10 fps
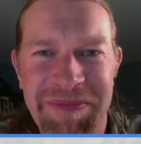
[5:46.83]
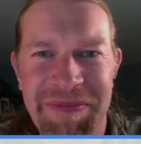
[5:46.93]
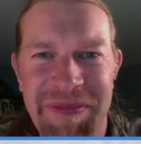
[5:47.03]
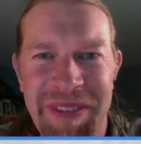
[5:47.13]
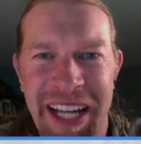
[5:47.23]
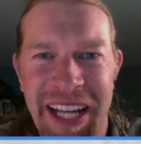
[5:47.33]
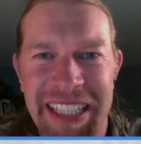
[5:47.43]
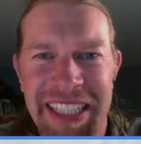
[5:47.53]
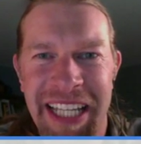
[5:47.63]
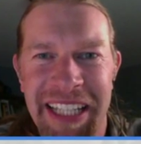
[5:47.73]
I'd
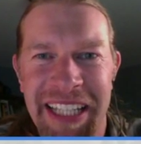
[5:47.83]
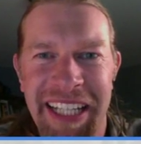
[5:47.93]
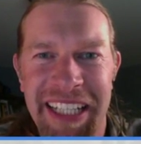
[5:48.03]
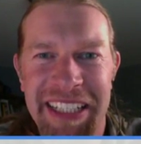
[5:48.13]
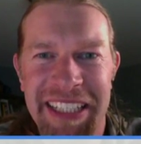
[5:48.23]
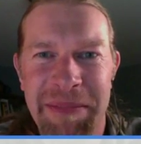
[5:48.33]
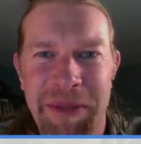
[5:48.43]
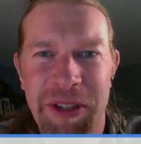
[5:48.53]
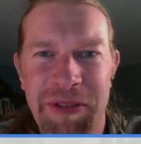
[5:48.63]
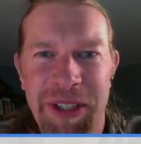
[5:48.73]
sent links to both
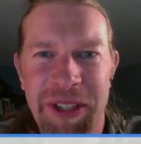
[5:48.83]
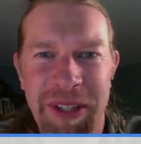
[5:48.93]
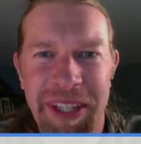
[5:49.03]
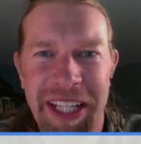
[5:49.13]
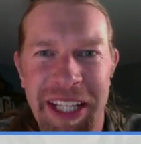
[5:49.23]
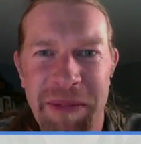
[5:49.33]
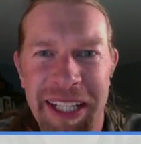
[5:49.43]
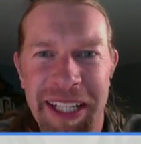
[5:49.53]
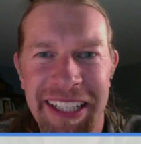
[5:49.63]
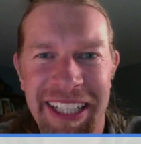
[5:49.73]
of you and that you might
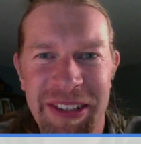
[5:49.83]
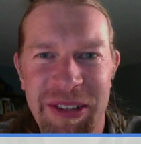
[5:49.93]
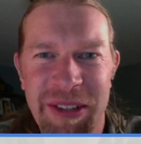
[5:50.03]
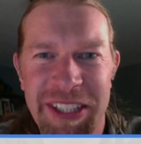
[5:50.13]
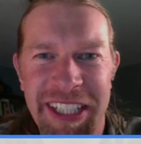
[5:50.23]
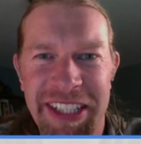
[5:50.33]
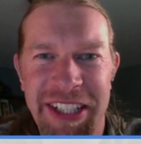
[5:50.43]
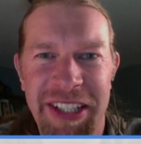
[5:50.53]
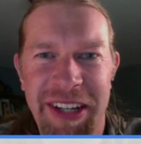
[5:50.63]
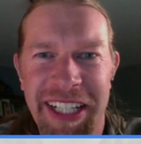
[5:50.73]
click through and see each
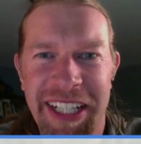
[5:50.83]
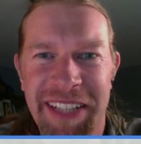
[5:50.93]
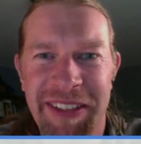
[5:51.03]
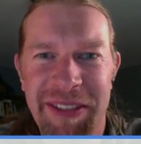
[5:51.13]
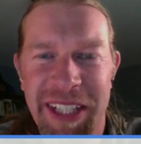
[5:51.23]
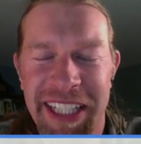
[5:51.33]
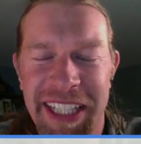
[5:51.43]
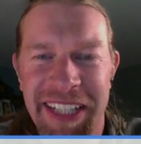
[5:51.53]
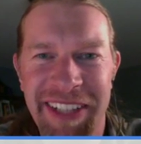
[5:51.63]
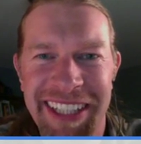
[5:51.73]
other. I didn't even really think
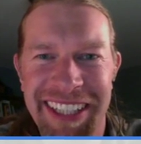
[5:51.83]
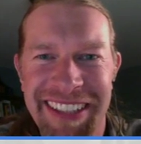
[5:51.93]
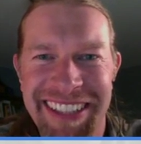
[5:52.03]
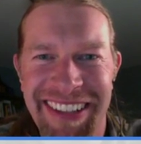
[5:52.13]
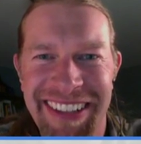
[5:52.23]
of it, though. So.